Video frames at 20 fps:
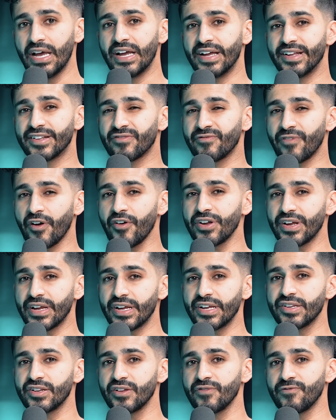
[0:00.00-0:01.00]
it's very
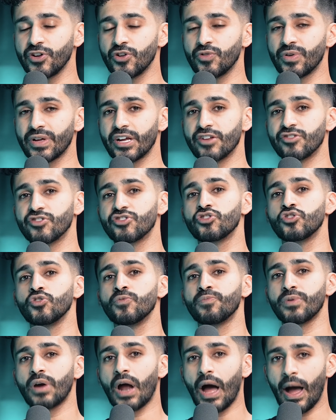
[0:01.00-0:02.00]
easy for you to get
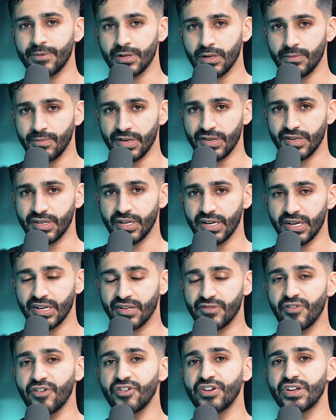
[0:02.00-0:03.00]
super optimistic.
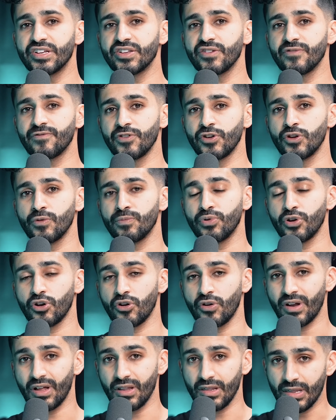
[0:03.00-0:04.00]
It's very easy for you to put
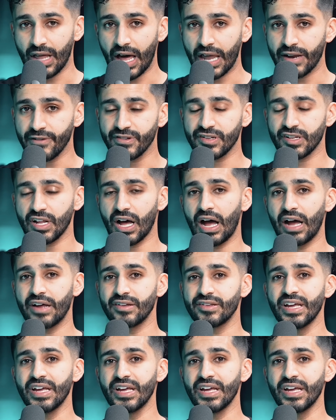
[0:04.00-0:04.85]
on a lot of size